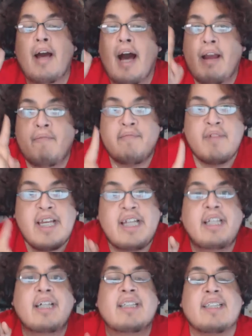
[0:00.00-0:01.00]

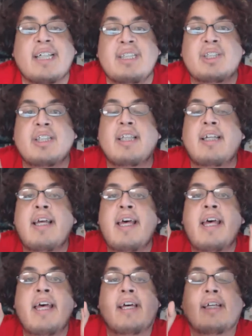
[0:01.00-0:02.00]
Irene essentially
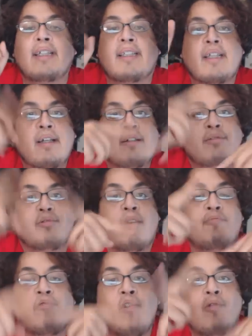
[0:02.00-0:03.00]
is,
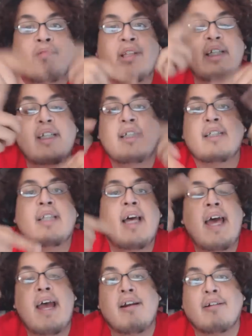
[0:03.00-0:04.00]
drumroll please,
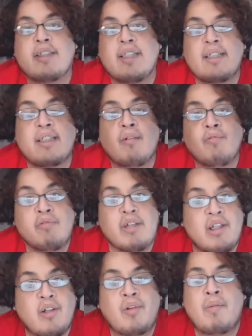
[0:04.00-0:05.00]
Erza's
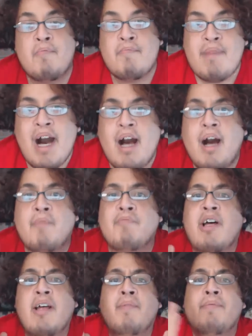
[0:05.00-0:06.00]
real
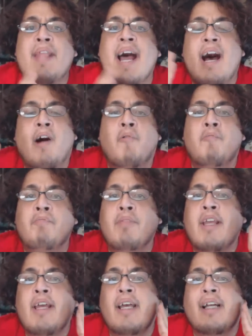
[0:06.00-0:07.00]
mom. Now,
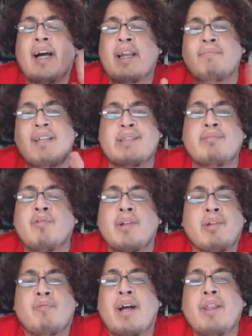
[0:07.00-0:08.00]
it kind of makes me
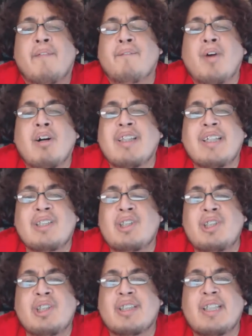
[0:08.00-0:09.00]
wonder, why the fuck didn't
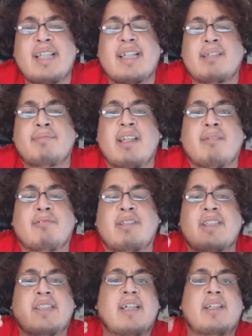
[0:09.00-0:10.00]
she just say that to begin with?
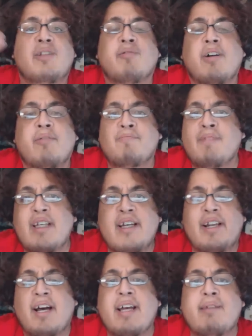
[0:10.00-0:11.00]
She said, you are me
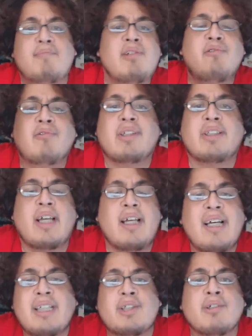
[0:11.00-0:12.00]
and I am you. It was like,
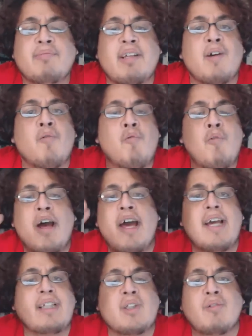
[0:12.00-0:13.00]
she was being
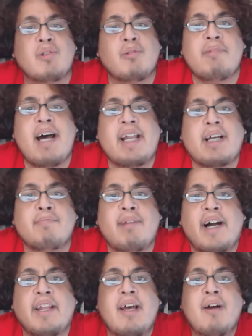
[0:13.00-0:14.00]
way too dramatic
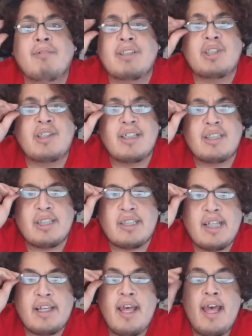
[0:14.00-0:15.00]
about it when she could have just
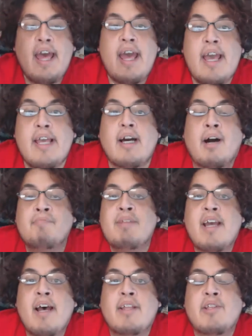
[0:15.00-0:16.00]
said, hey,
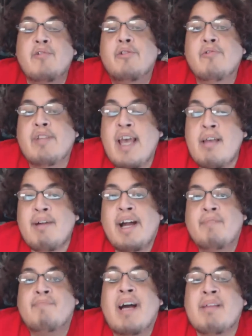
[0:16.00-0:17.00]
yeah, you came
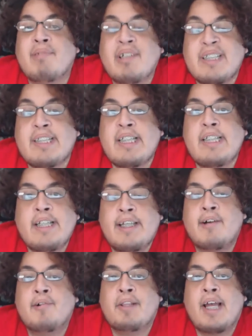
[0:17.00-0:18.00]
out of my pussy, you
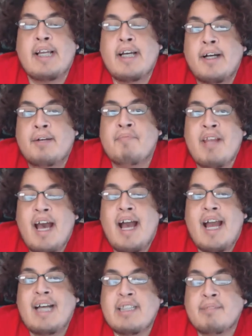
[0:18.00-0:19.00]
know, like, I
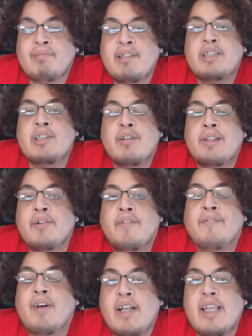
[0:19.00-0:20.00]
had to push your little
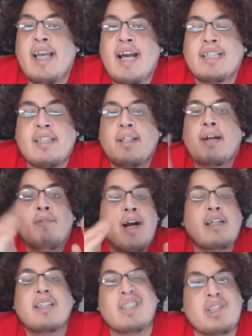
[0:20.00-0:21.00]
fucking ass out. Like,
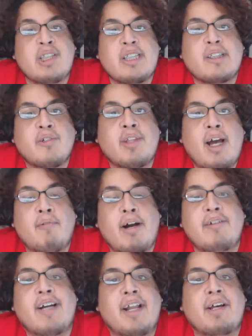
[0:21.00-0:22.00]
why couldn't she just do that? Why
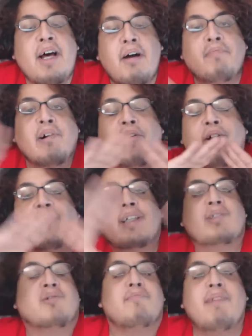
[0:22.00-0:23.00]
you gotta put all
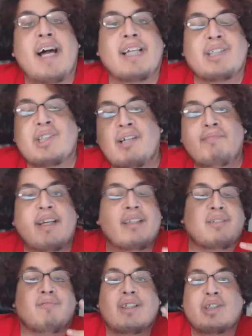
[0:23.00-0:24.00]
this dramatic shit and make
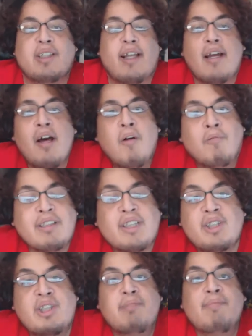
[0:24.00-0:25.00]
us question, like, what
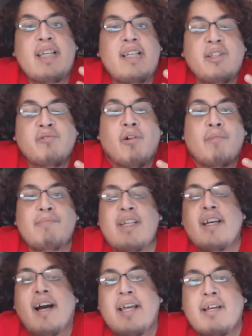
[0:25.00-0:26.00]
did she mean? You are
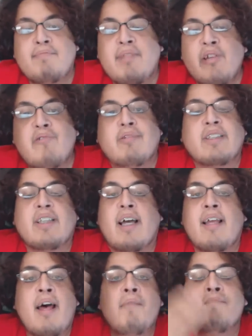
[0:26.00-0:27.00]
me, I am you. It's
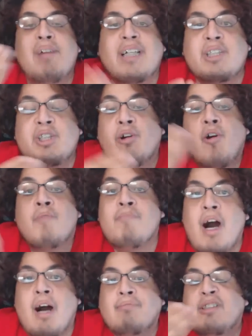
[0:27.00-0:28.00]
like, bitch, you're her
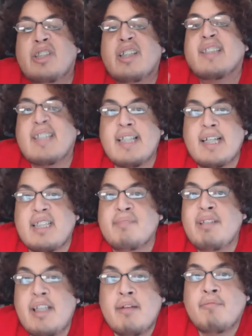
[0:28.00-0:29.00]
mom. You should have said that to
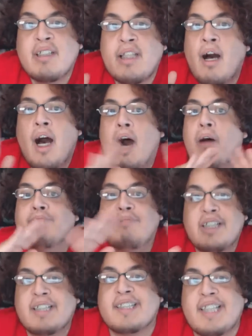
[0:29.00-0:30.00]
begin with. I'm
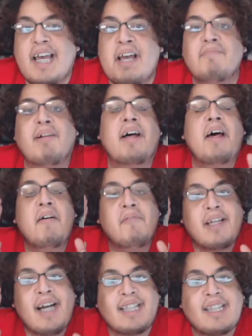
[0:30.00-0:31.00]
just saying, but
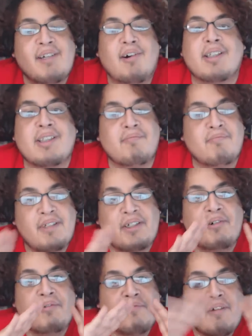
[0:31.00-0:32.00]
we got the awesome, you
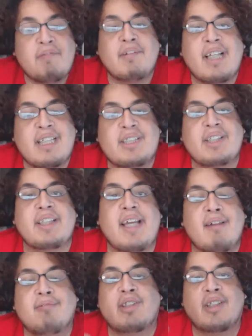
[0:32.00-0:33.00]
know, revelation
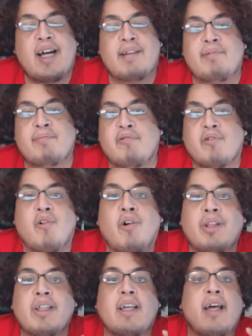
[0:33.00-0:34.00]
there, which a lot of people were
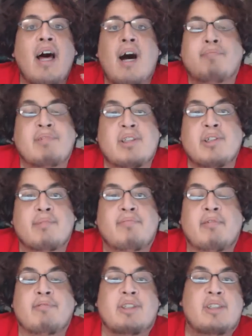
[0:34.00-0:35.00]
calling it, up until the
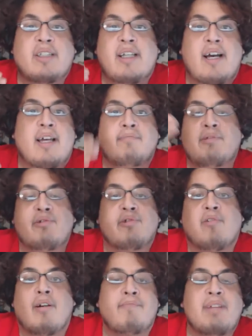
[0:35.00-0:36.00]
point where she said, I am you,
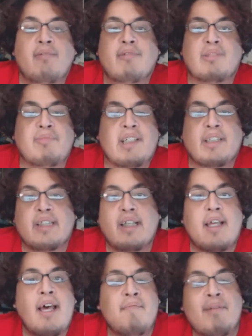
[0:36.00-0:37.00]
you are me, which made us
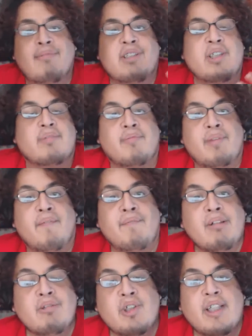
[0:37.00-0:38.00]
think, maybe she's from the
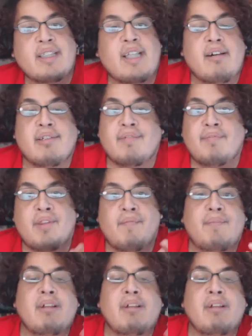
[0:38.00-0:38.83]
future, that's Erza from the